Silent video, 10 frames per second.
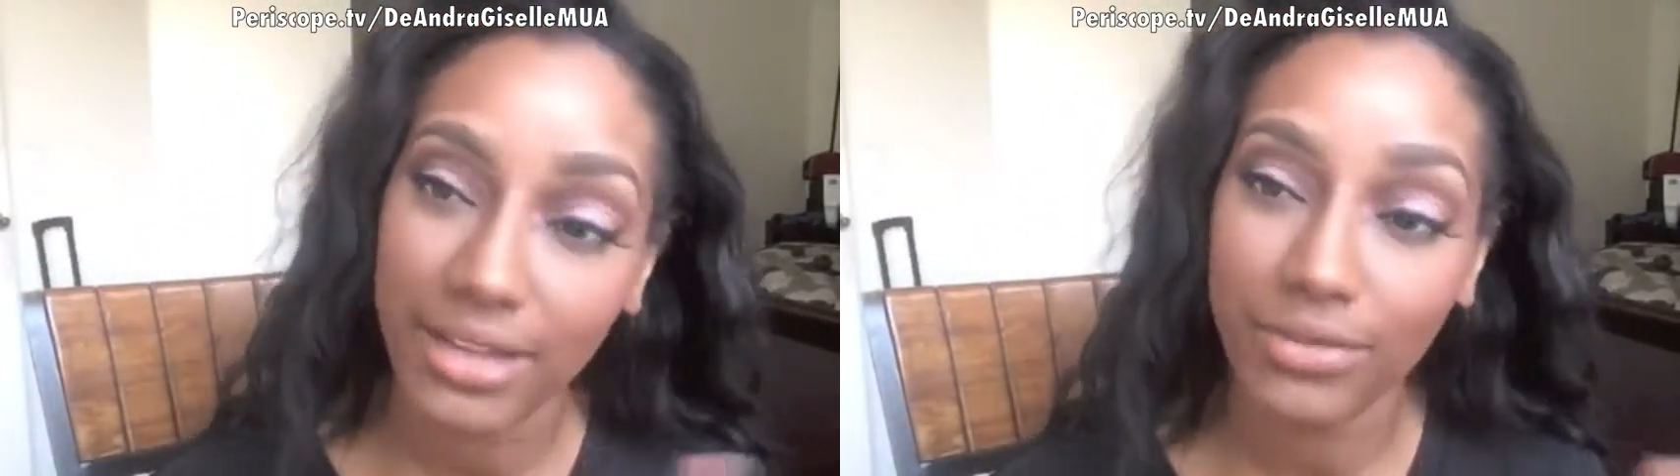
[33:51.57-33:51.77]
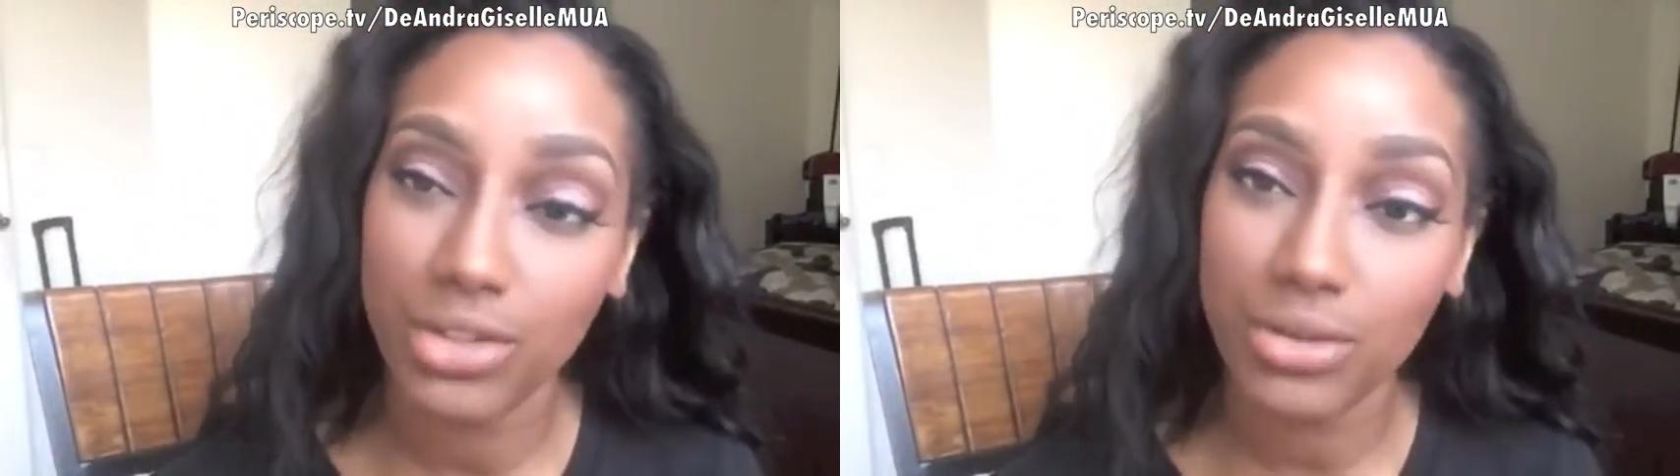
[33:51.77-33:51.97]

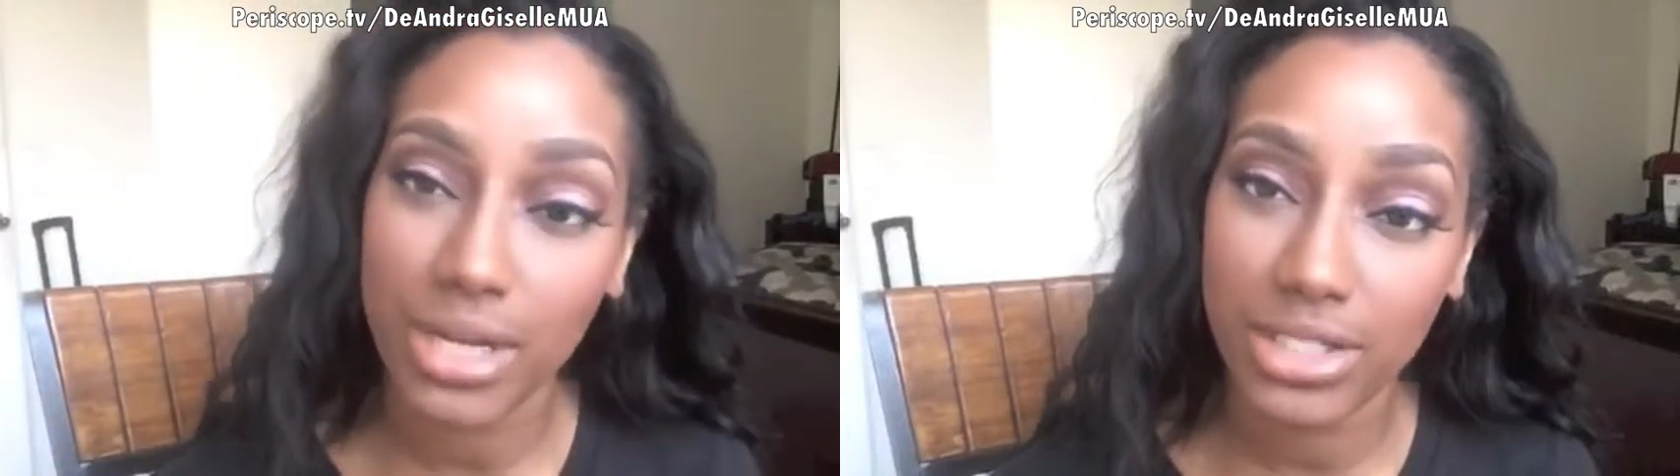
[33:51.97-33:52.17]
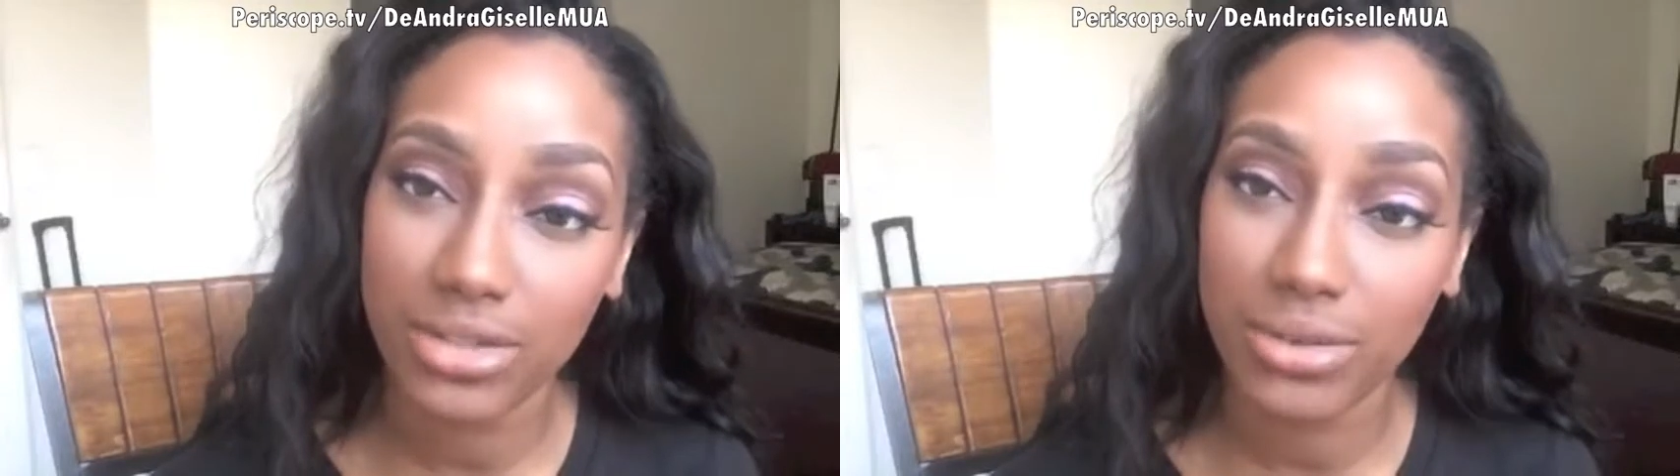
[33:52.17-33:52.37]
If you
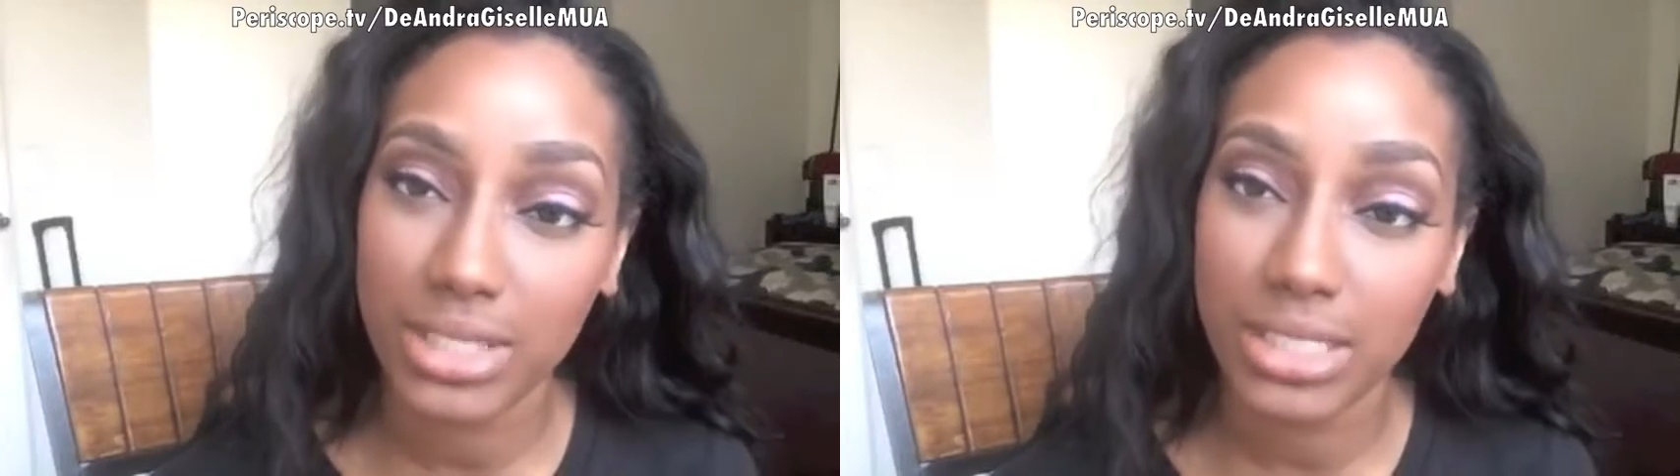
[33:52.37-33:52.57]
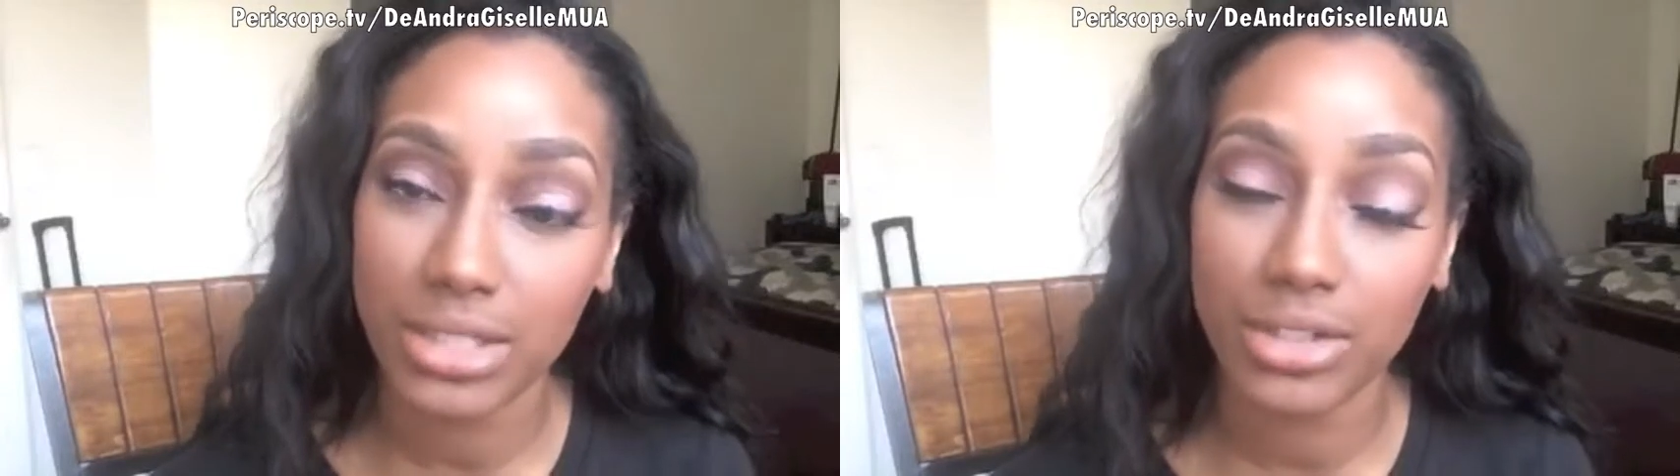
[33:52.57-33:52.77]
guys do
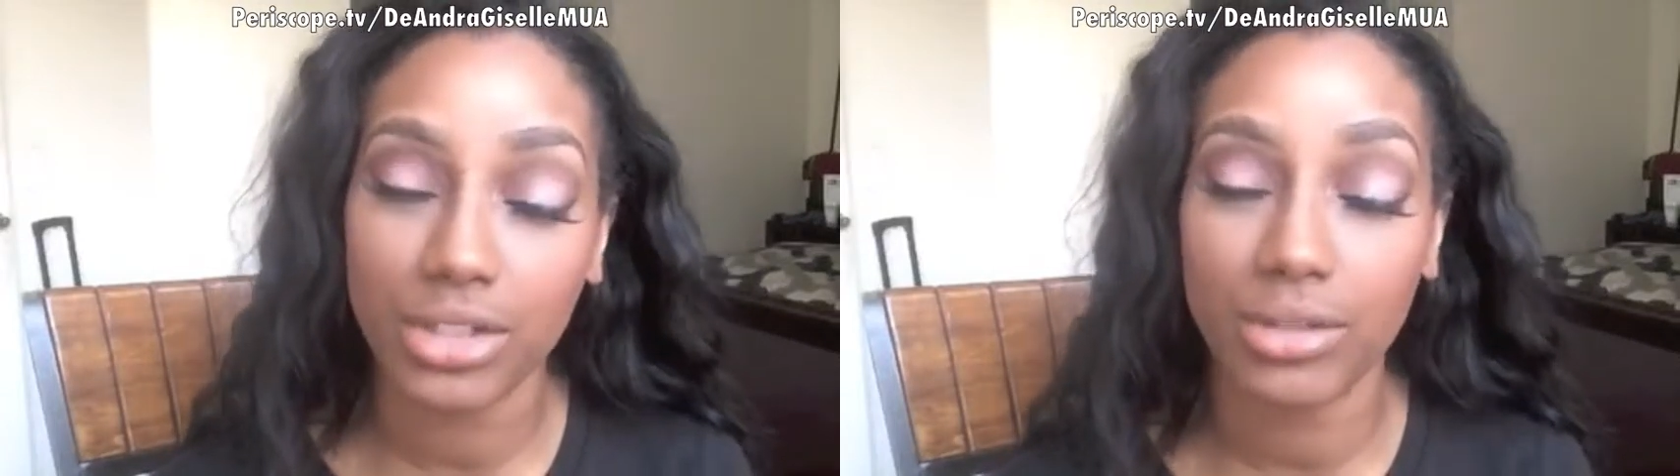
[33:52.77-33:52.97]
this look,